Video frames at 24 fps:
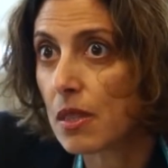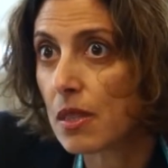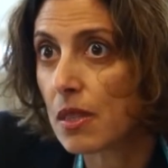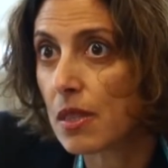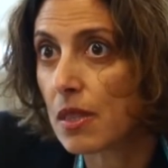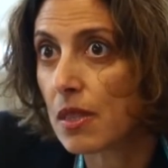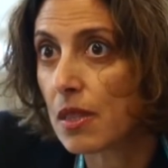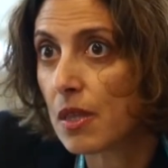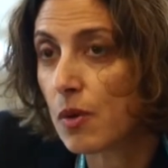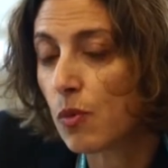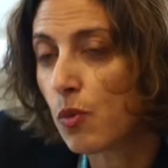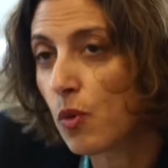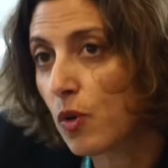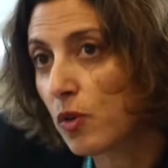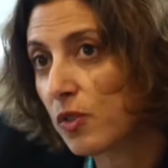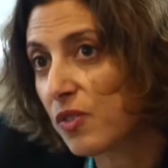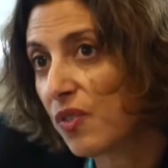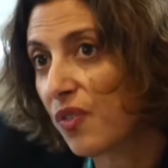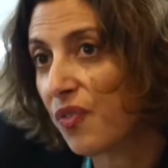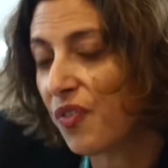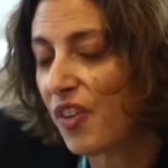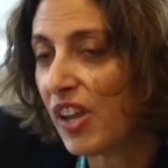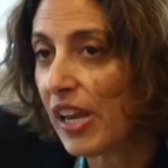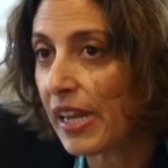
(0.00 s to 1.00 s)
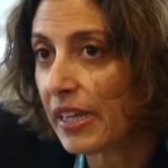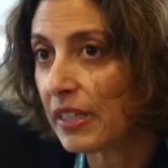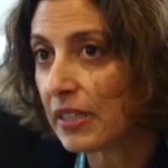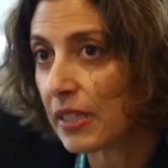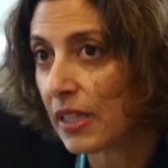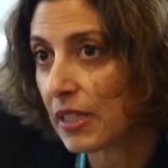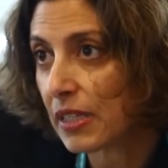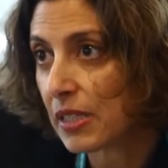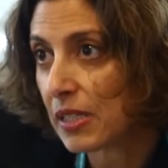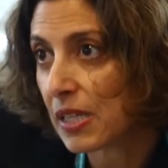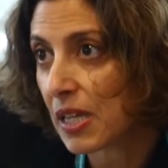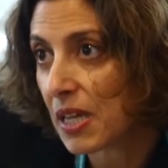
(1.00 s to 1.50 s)
there was a feeling
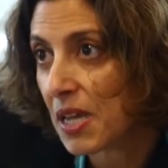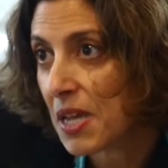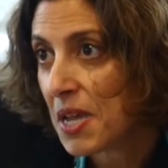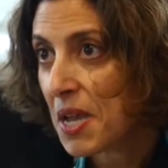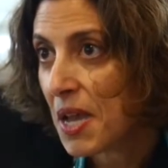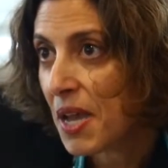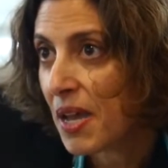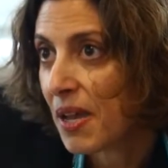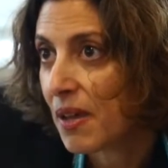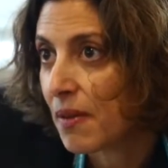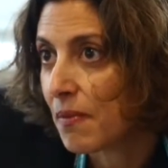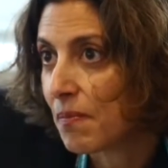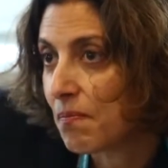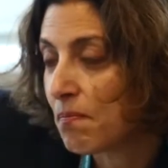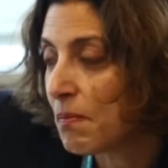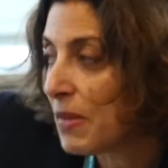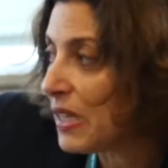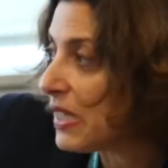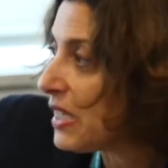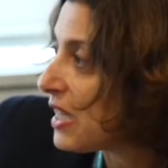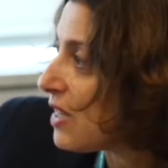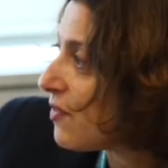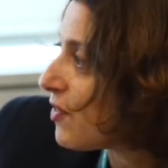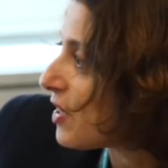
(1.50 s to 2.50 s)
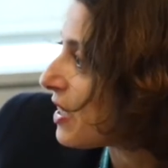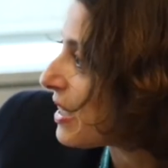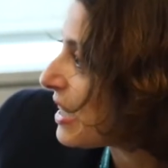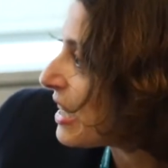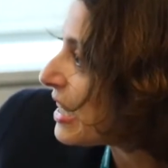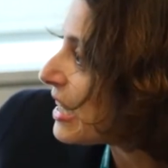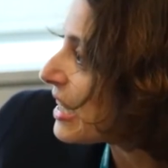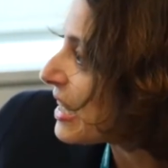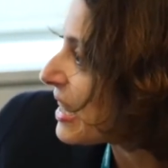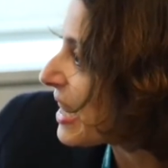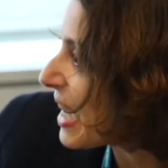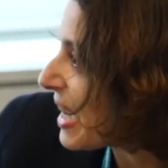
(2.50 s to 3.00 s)
that medieval
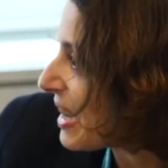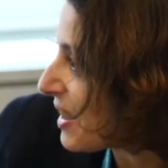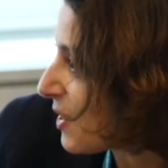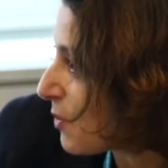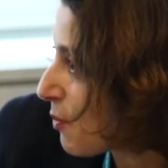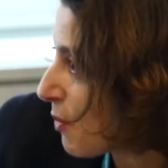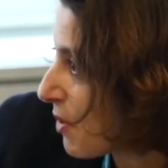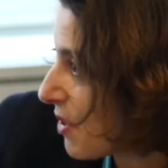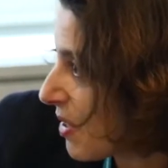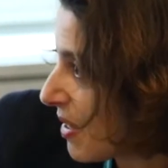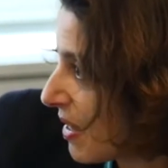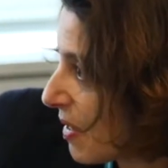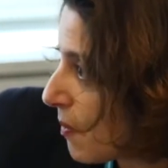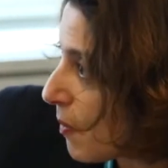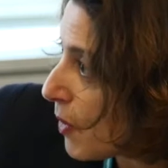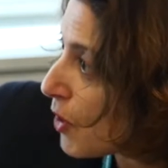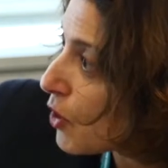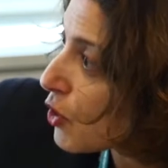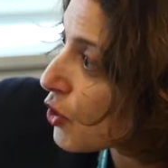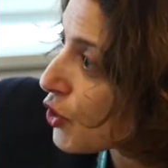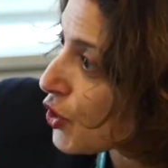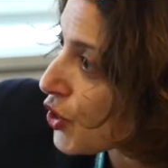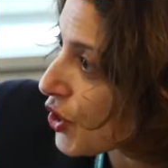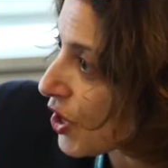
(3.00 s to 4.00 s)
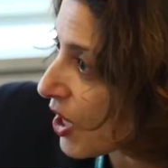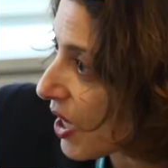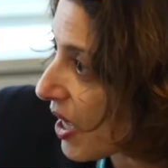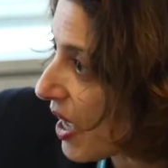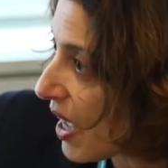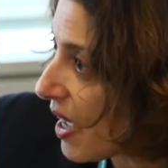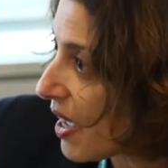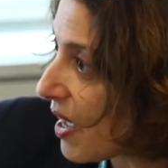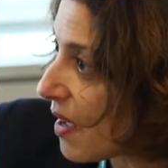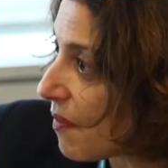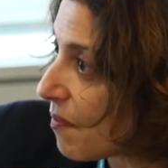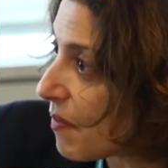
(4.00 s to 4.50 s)
city-states were emerging
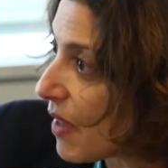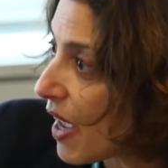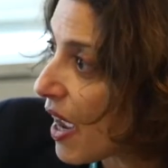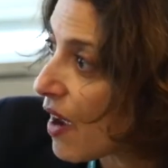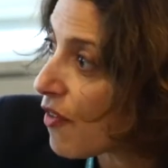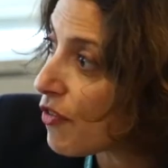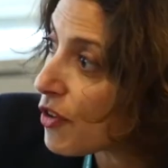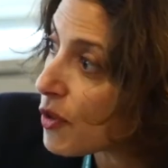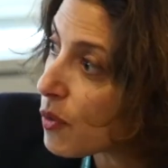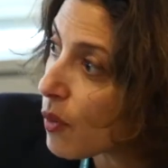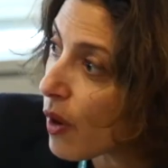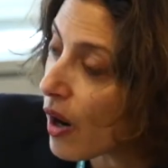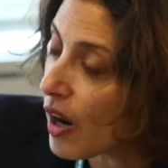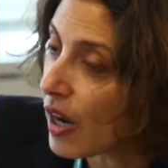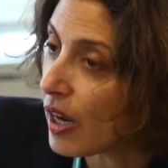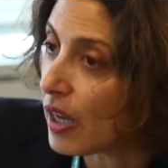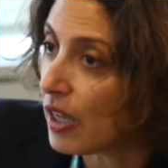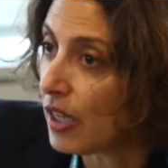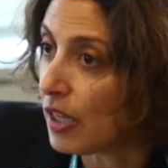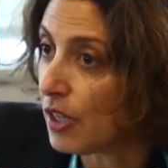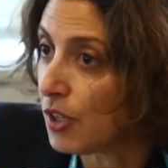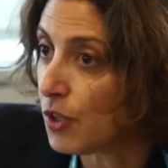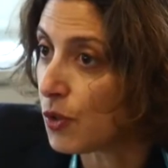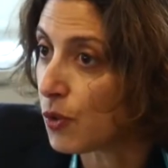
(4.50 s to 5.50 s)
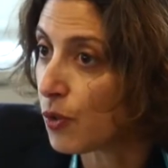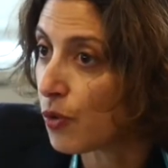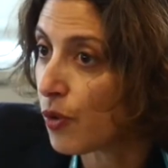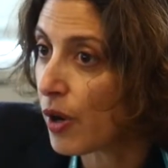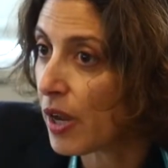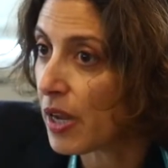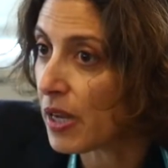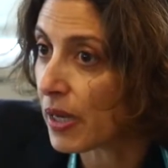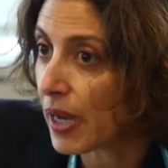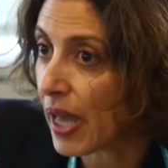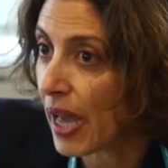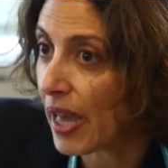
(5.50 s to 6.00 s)
everywhere in
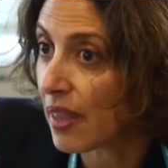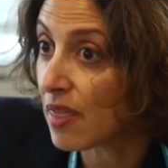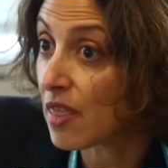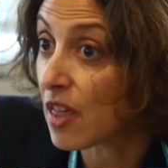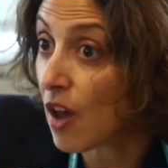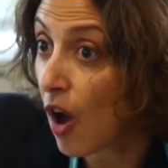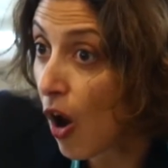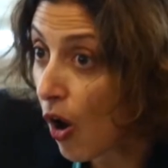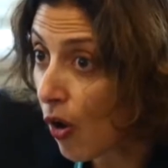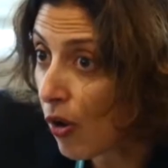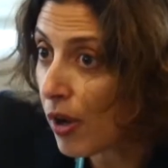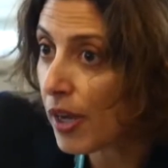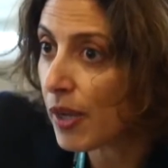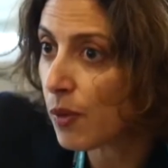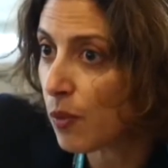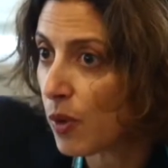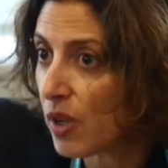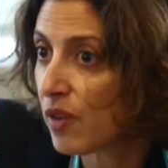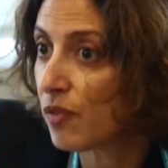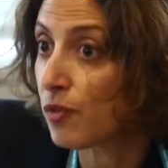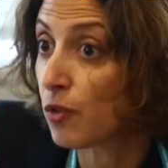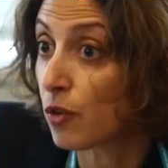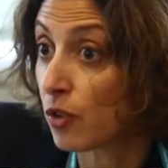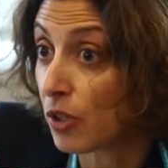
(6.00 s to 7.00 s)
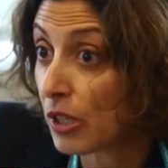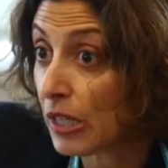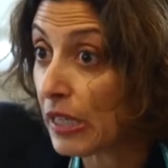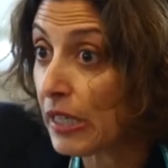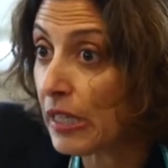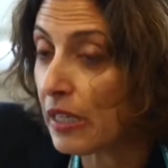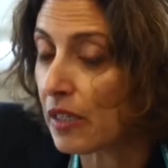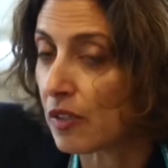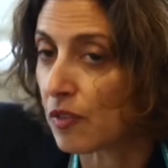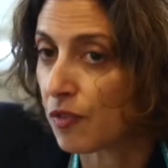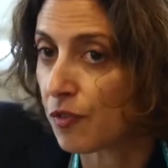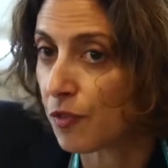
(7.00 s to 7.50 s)
Ukraine, and the only way for
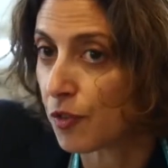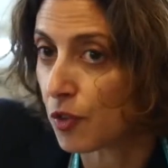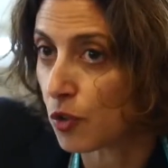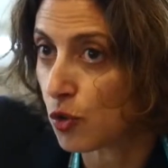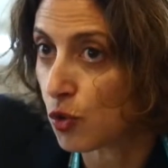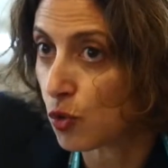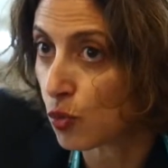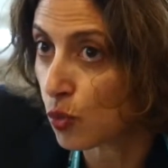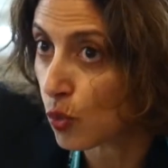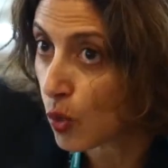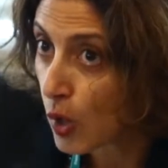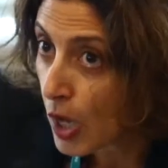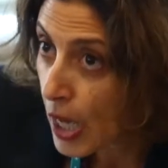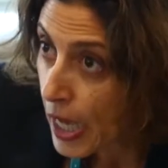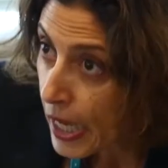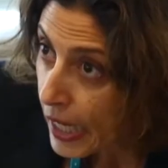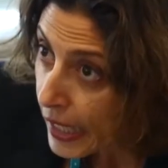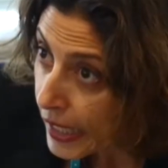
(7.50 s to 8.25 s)
Kiev to